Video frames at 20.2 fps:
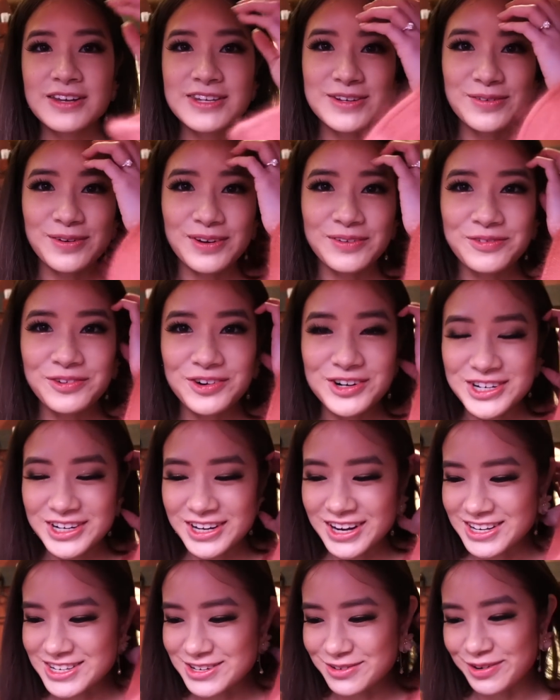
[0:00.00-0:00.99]
So we unfortunately
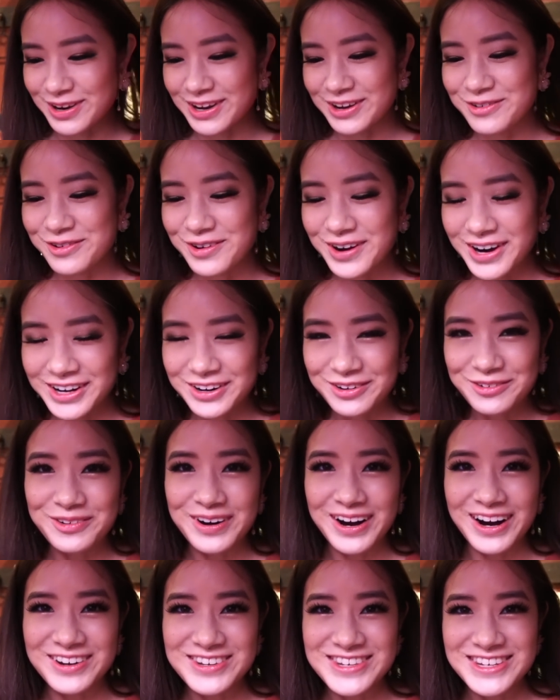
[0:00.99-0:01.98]
had to wait quite a
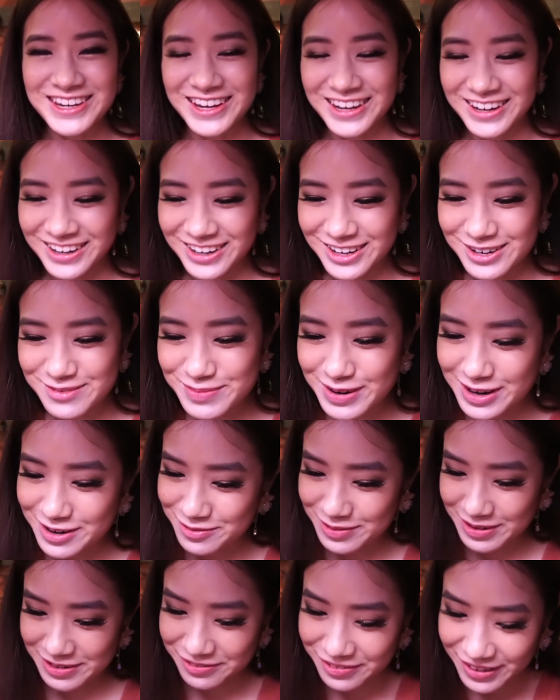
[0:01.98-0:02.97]
while to get in,
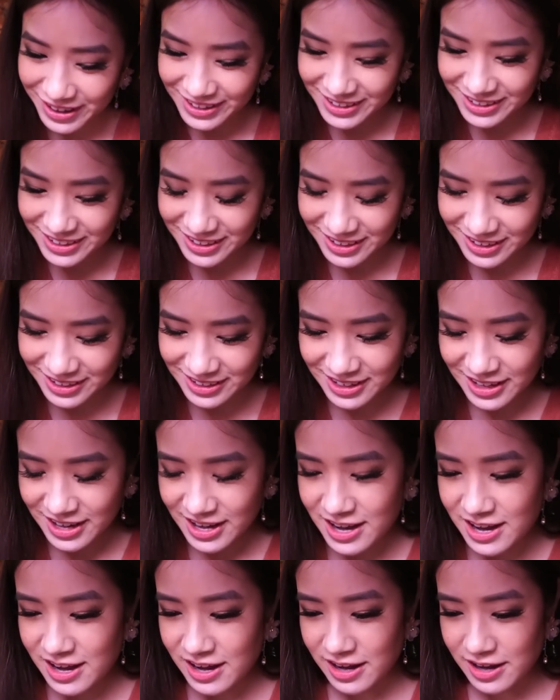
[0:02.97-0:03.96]
but we're finally in.
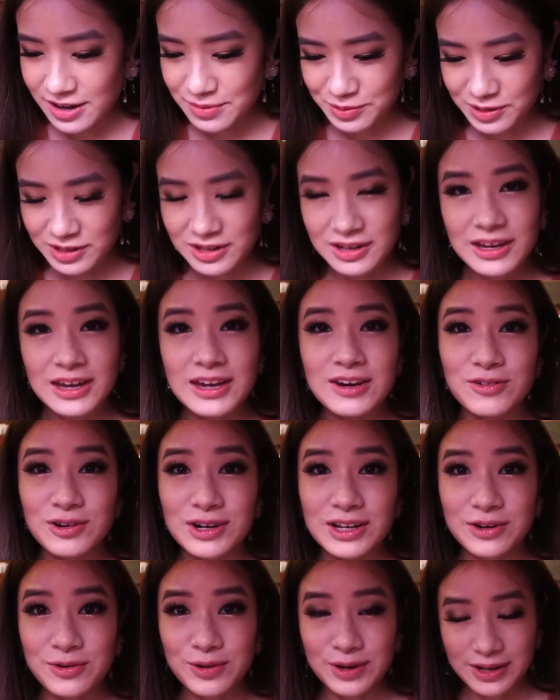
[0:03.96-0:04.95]
I'm gonna eat
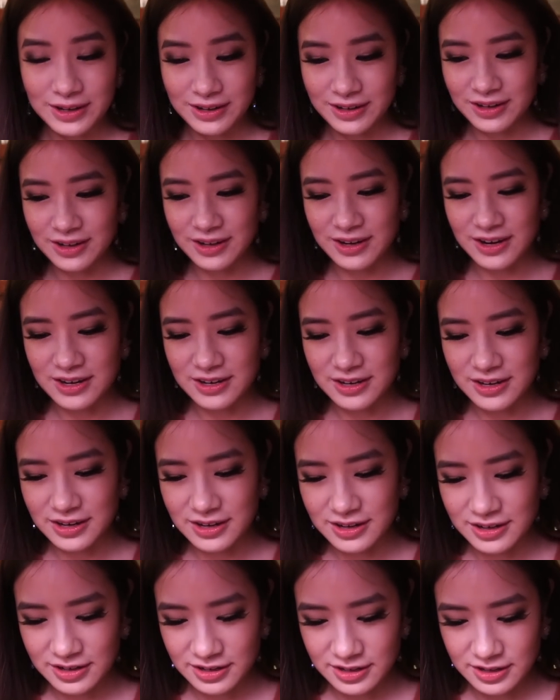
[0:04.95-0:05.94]
really quickly, and
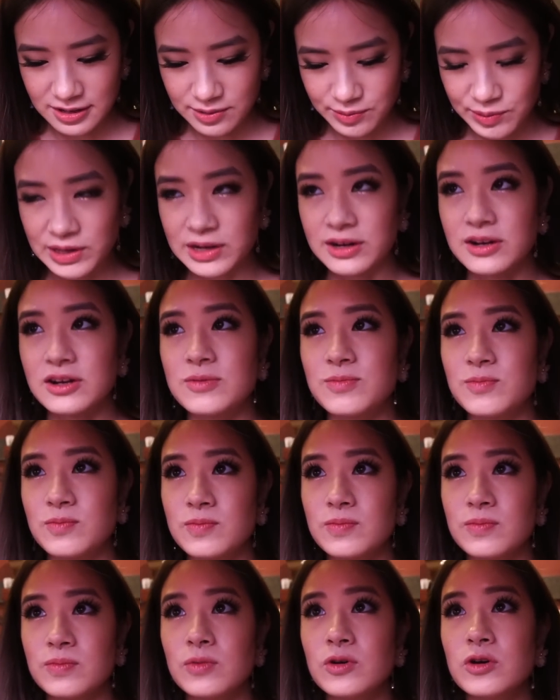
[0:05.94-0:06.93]
then we're gonna
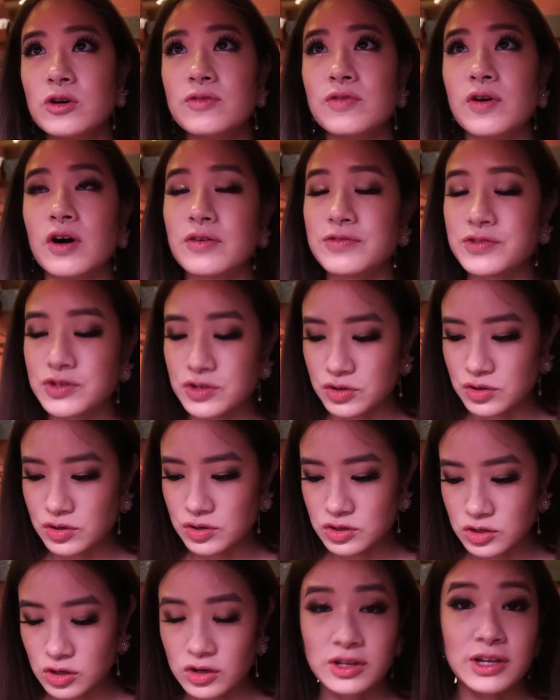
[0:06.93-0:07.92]
move off to
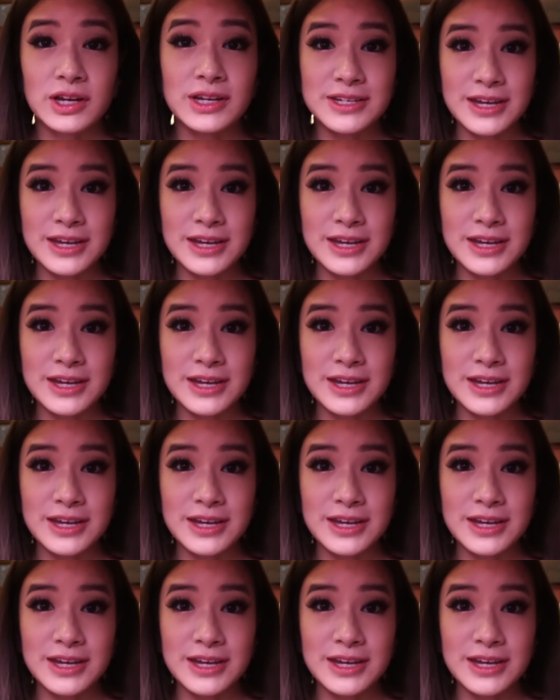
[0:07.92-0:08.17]
Tokyo